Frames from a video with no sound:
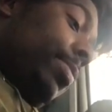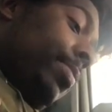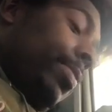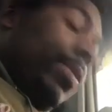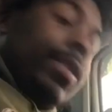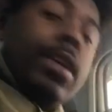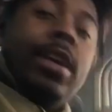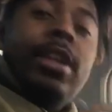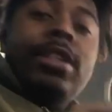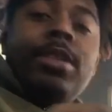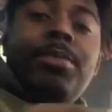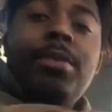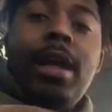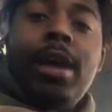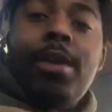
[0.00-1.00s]
And it's in
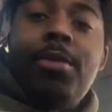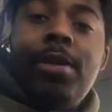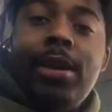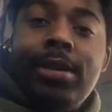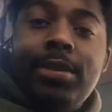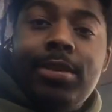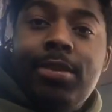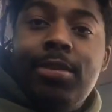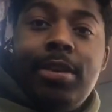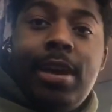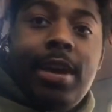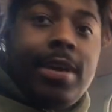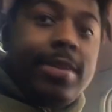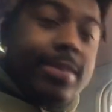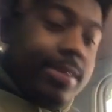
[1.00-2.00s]
black and white, so you
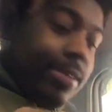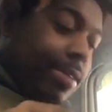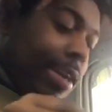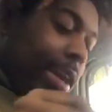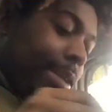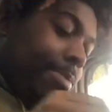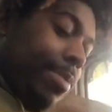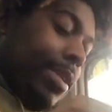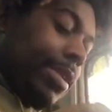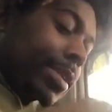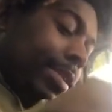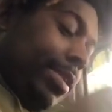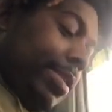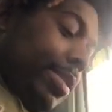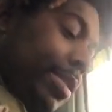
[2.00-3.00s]
can't miss it.
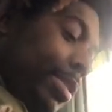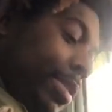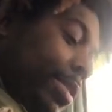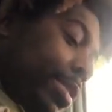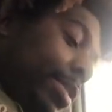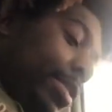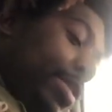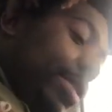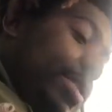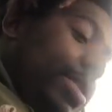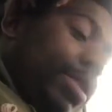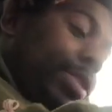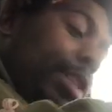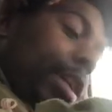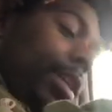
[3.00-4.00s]
Unless you're
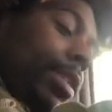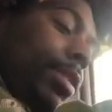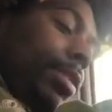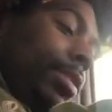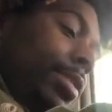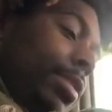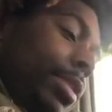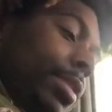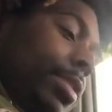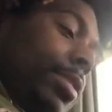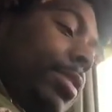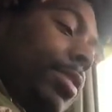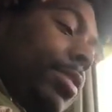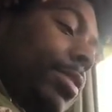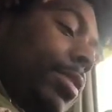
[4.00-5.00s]
like a
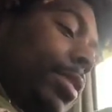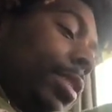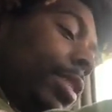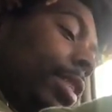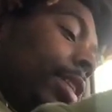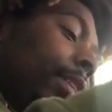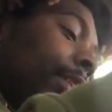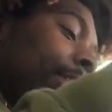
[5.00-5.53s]
idiot